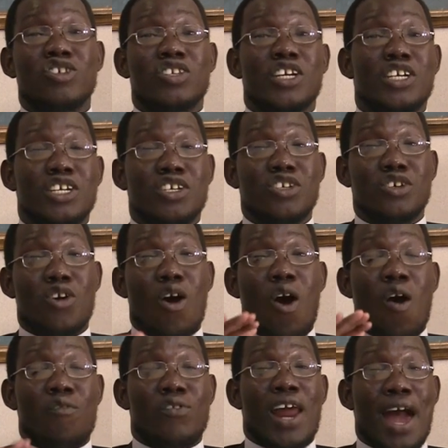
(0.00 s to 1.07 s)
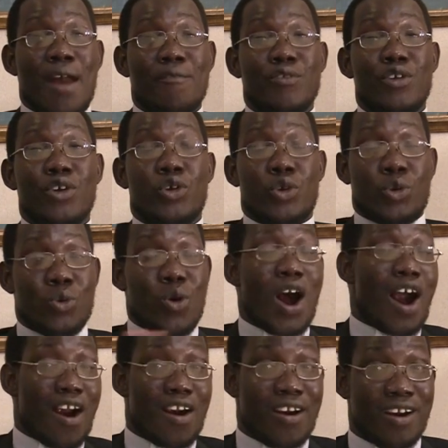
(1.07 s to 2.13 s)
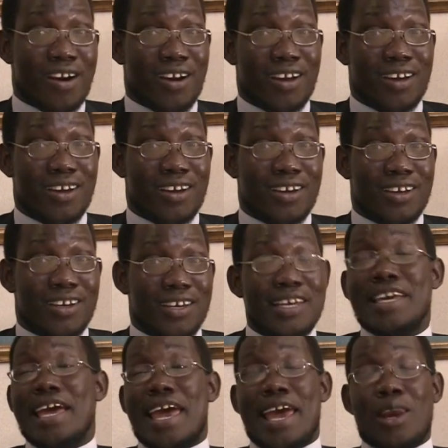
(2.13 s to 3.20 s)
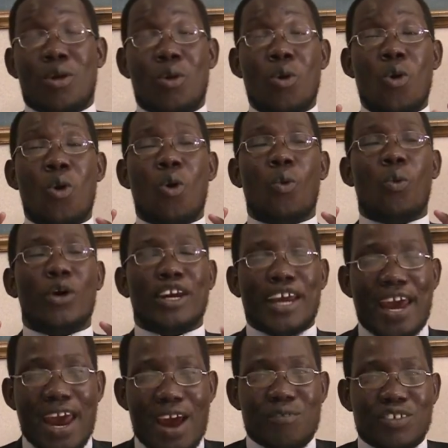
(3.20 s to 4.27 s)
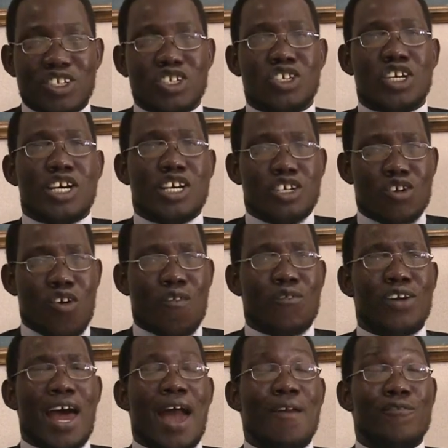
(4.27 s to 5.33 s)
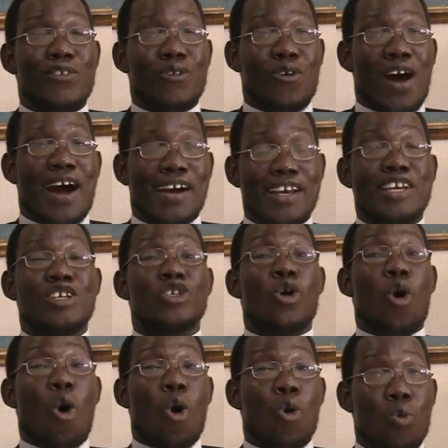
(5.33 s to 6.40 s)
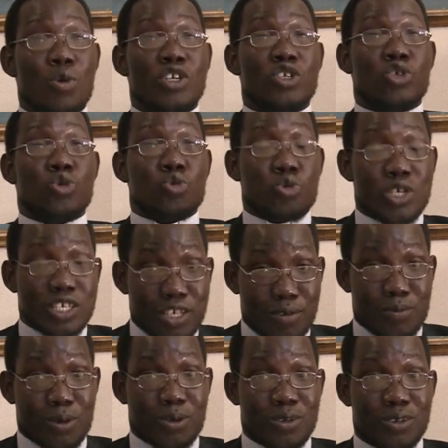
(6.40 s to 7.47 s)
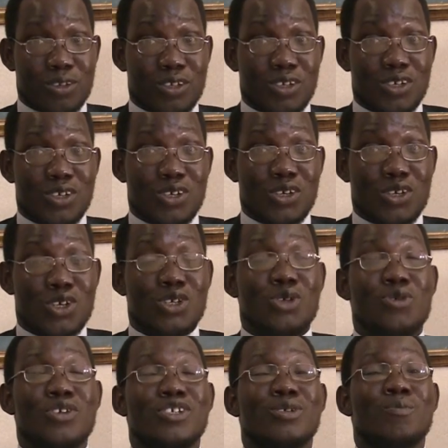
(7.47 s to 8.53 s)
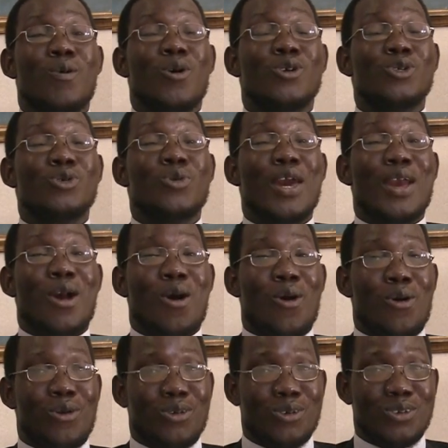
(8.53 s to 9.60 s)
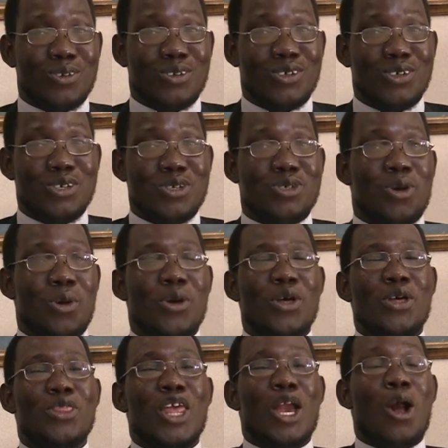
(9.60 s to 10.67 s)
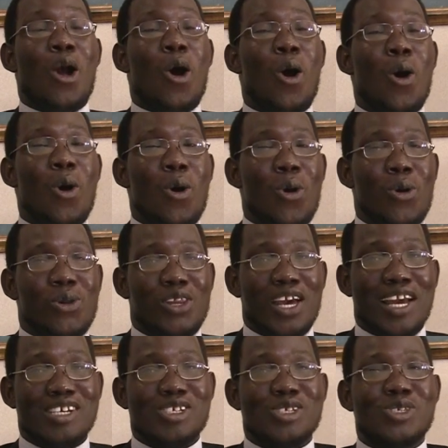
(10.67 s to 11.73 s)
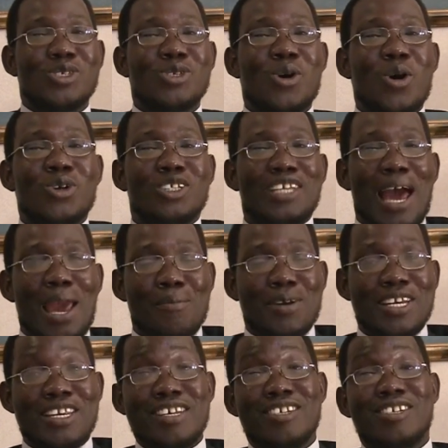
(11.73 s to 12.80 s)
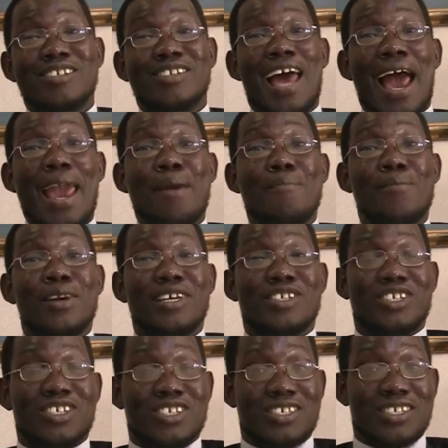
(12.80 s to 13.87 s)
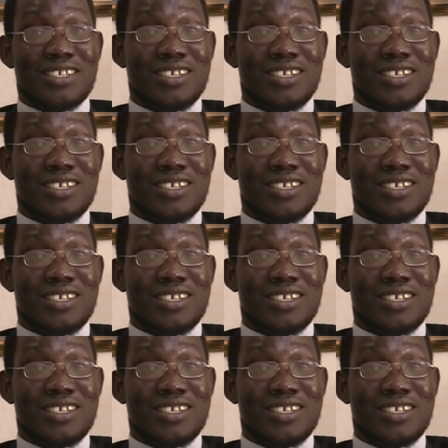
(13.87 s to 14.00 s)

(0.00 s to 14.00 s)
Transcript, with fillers: stage of life you are. And whatever stage of life you are is always suitable to respond to a call. So the call has no time, it is timeless,